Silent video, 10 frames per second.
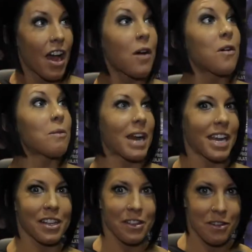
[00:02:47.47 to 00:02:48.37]
Oh, my
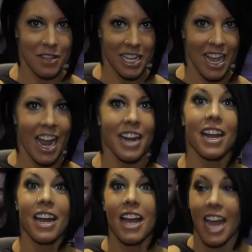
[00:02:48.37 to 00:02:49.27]
clothing line
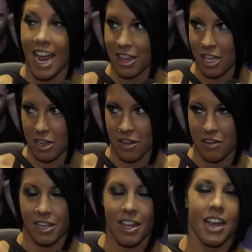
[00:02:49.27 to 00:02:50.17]
and the
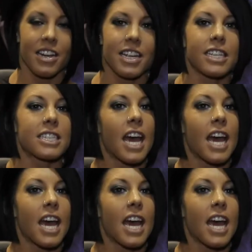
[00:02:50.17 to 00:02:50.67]
clothing line. It's